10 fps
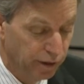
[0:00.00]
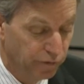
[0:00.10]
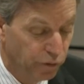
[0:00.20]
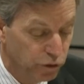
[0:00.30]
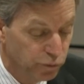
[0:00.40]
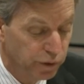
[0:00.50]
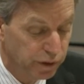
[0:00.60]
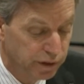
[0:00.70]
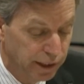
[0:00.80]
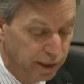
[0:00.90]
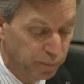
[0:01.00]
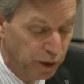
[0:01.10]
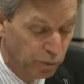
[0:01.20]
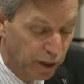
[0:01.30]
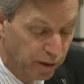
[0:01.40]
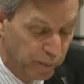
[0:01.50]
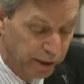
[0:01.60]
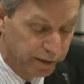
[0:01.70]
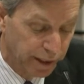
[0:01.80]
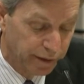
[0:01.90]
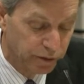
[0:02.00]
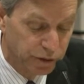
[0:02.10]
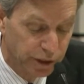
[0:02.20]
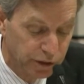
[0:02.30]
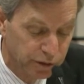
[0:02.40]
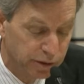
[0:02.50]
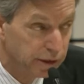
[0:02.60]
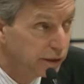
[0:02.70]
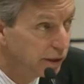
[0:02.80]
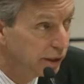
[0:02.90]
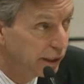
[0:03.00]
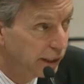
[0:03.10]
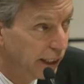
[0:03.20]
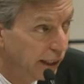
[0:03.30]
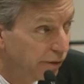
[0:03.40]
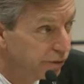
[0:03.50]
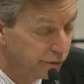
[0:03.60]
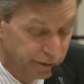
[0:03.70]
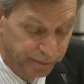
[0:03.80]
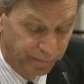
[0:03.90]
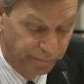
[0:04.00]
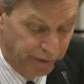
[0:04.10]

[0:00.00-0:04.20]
The first one is E&P recommends that the Judicial Council